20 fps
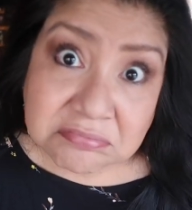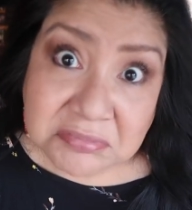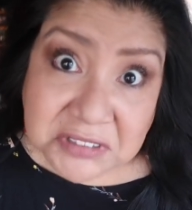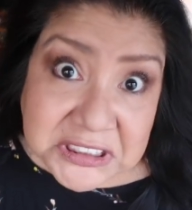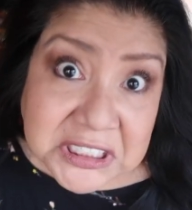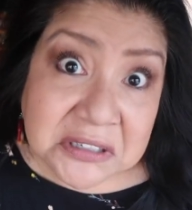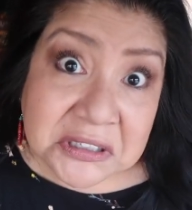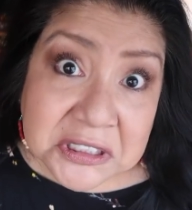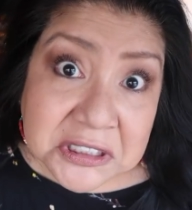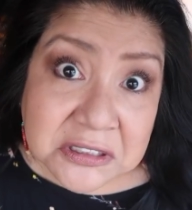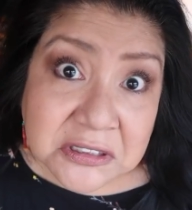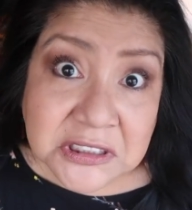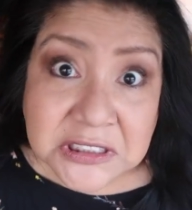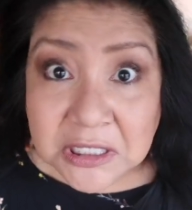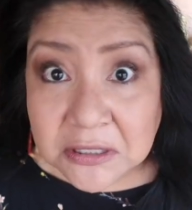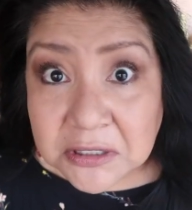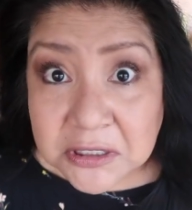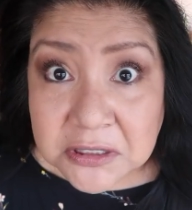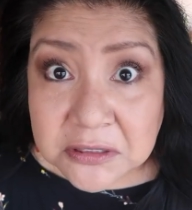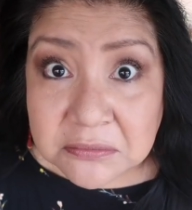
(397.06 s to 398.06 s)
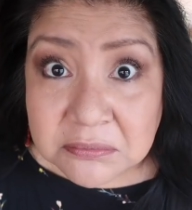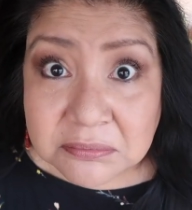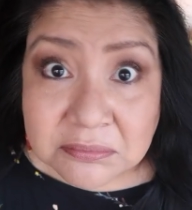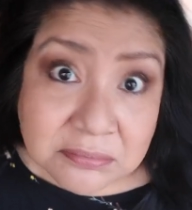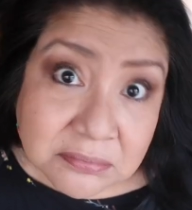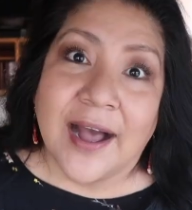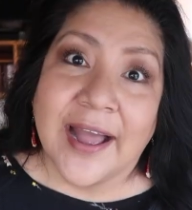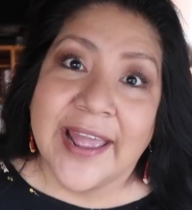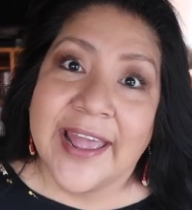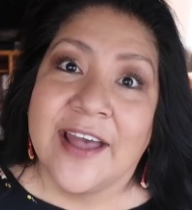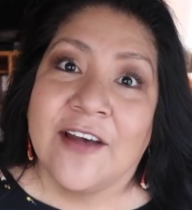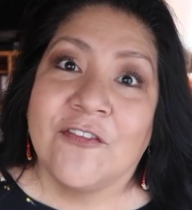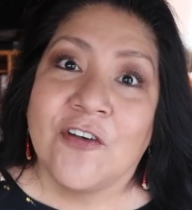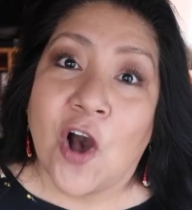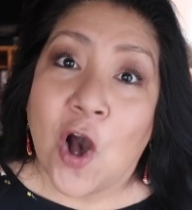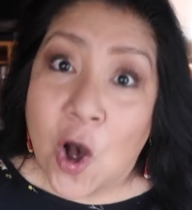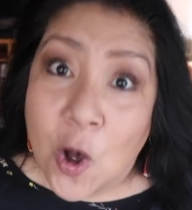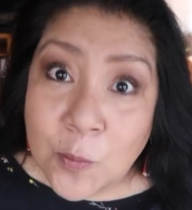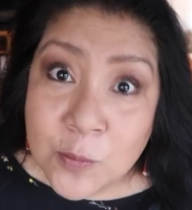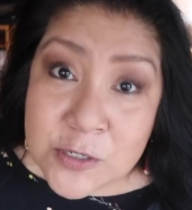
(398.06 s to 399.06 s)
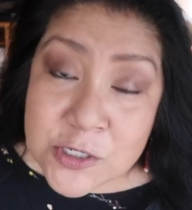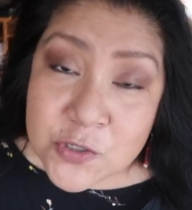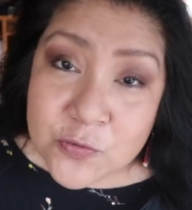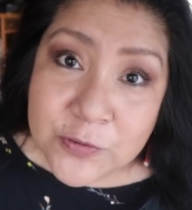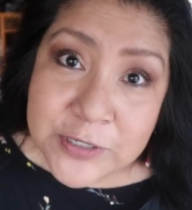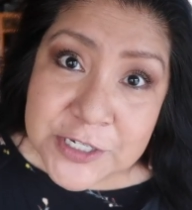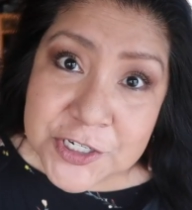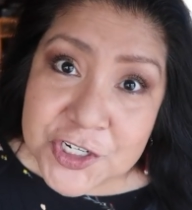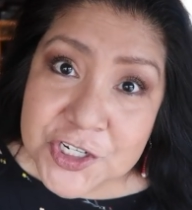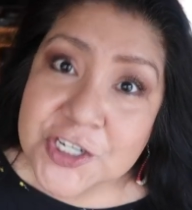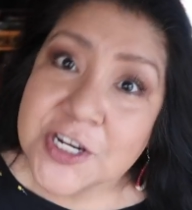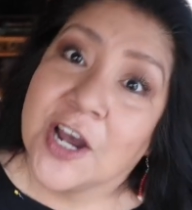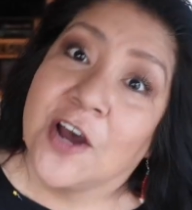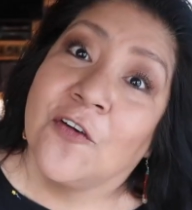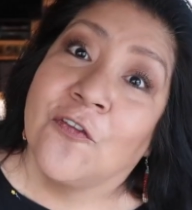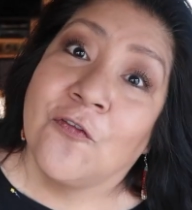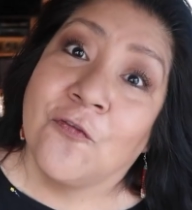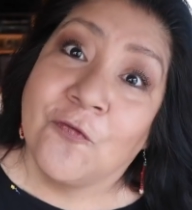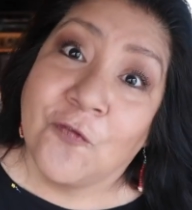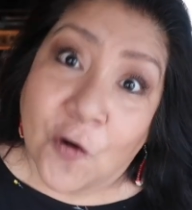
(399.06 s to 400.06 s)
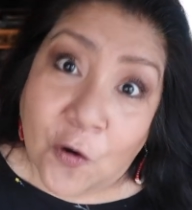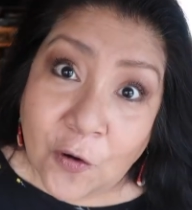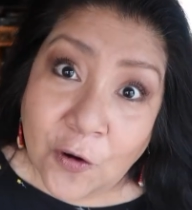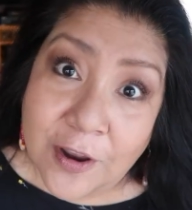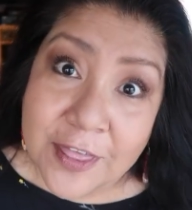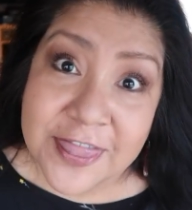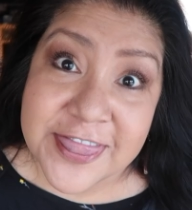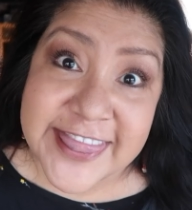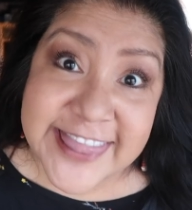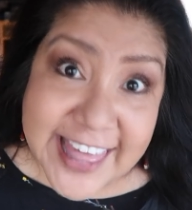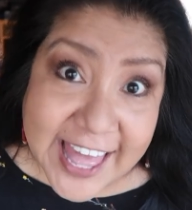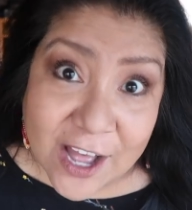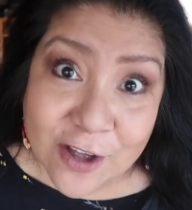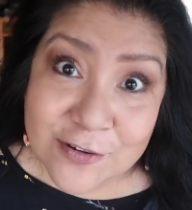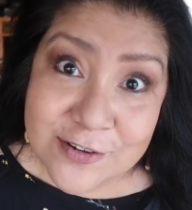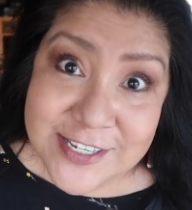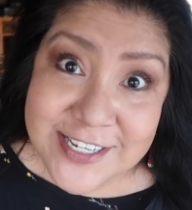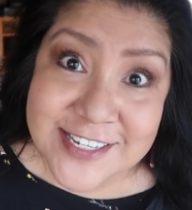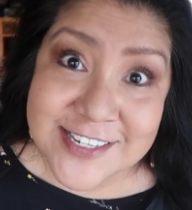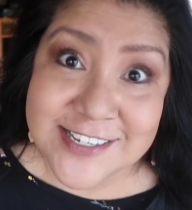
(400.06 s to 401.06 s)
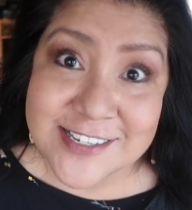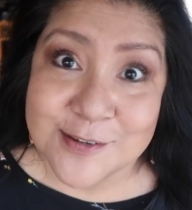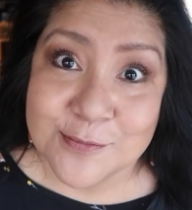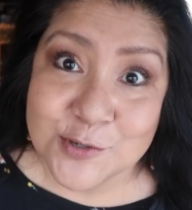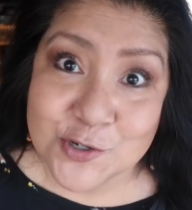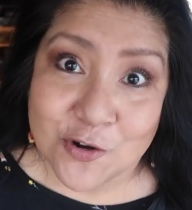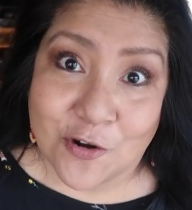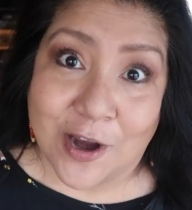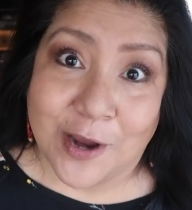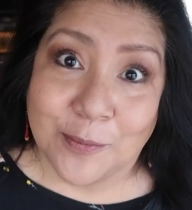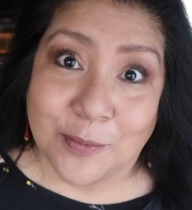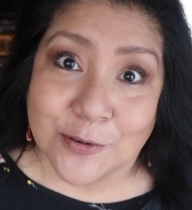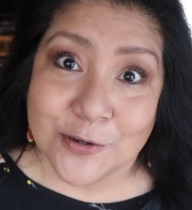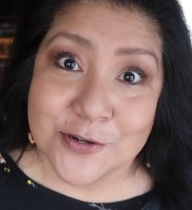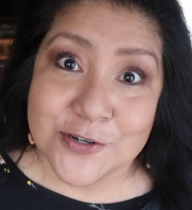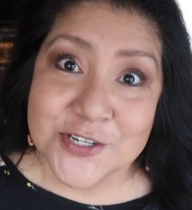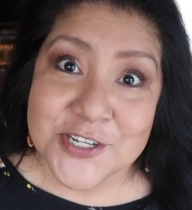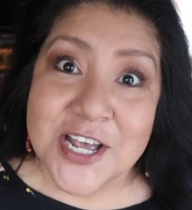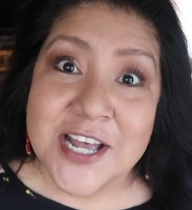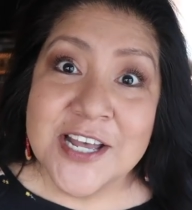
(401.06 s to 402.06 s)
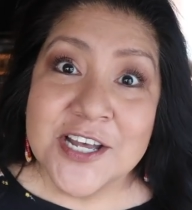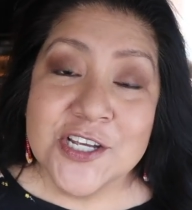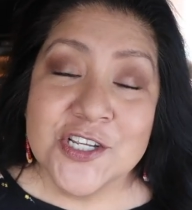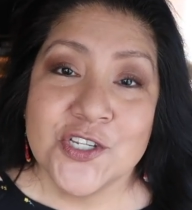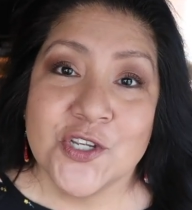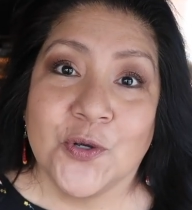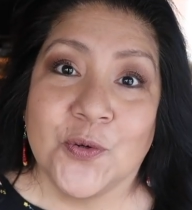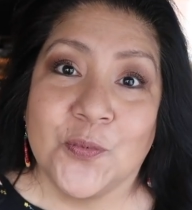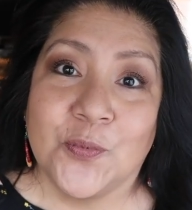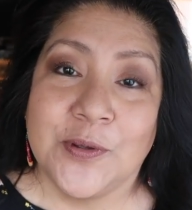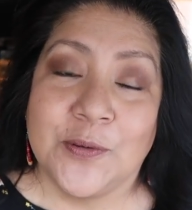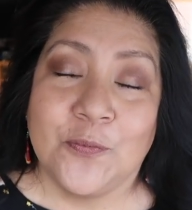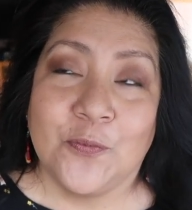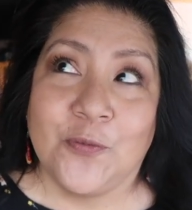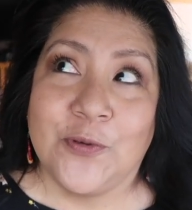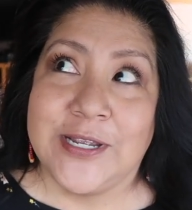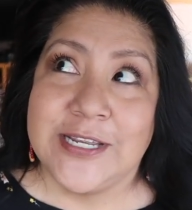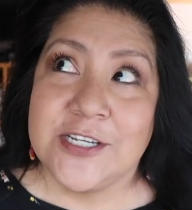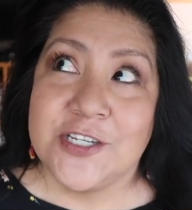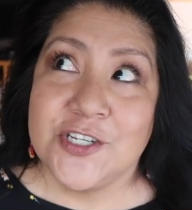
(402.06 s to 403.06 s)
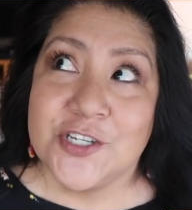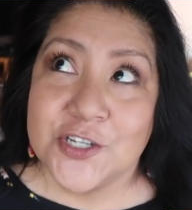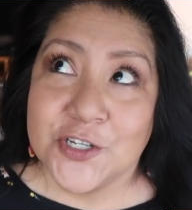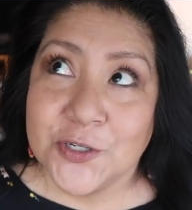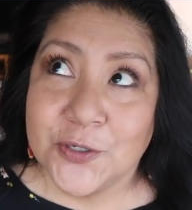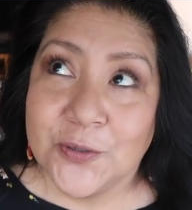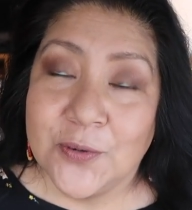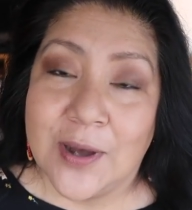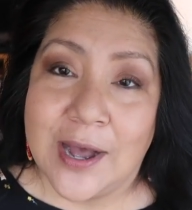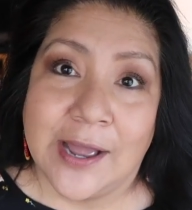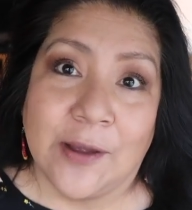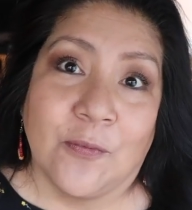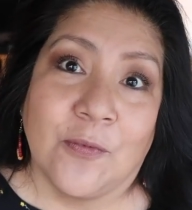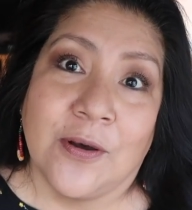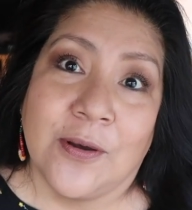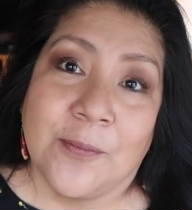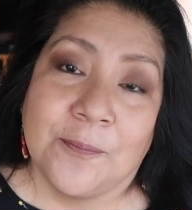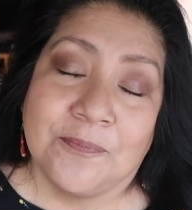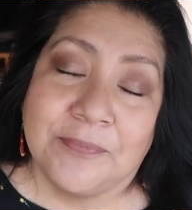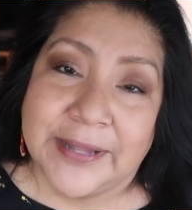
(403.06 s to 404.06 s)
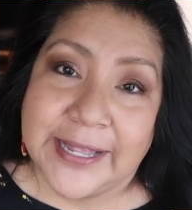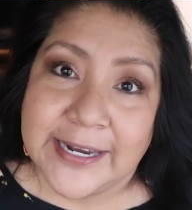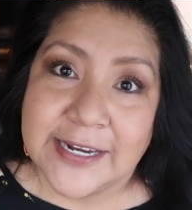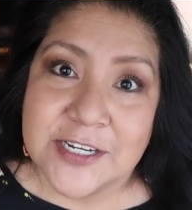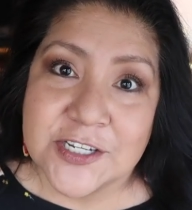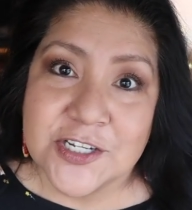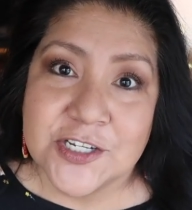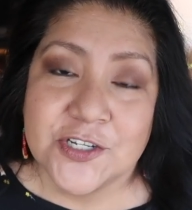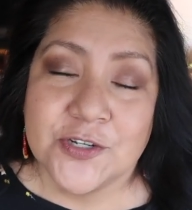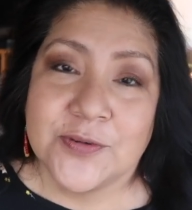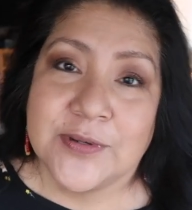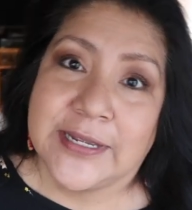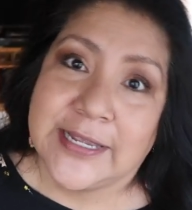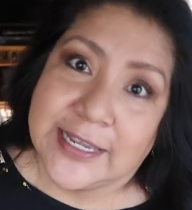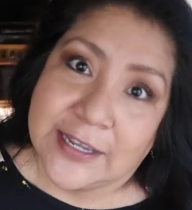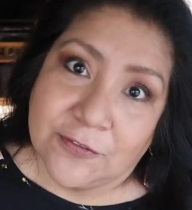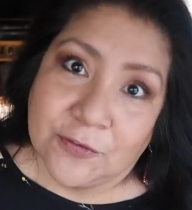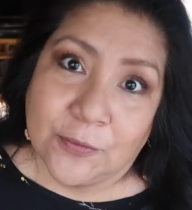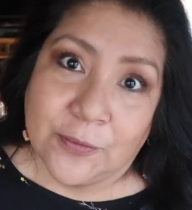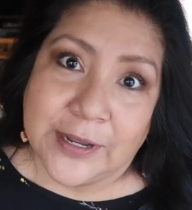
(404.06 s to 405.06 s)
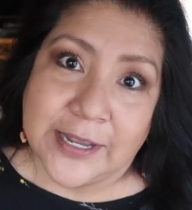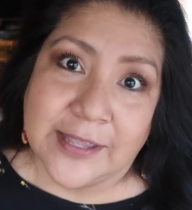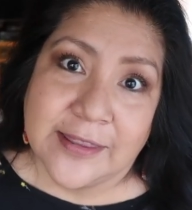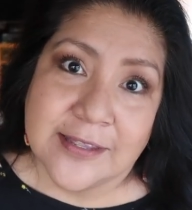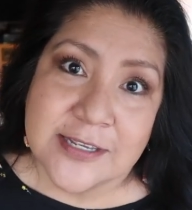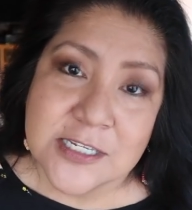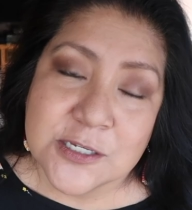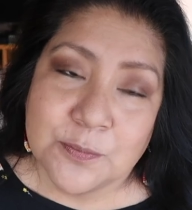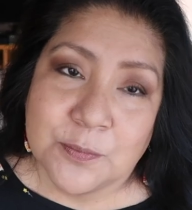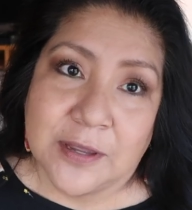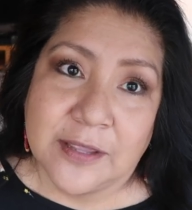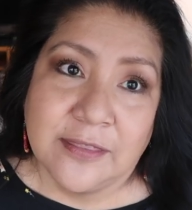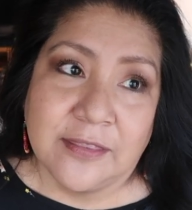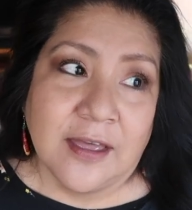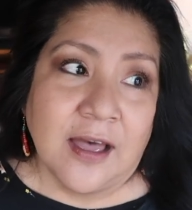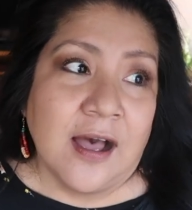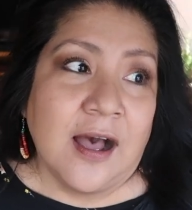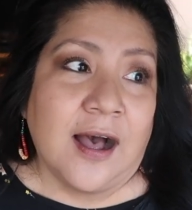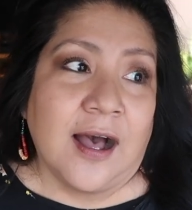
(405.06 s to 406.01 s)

Sound good? Sound good? I have almost reached 4,000 subscribers. So when we do, I want planning to do a giveaway this month.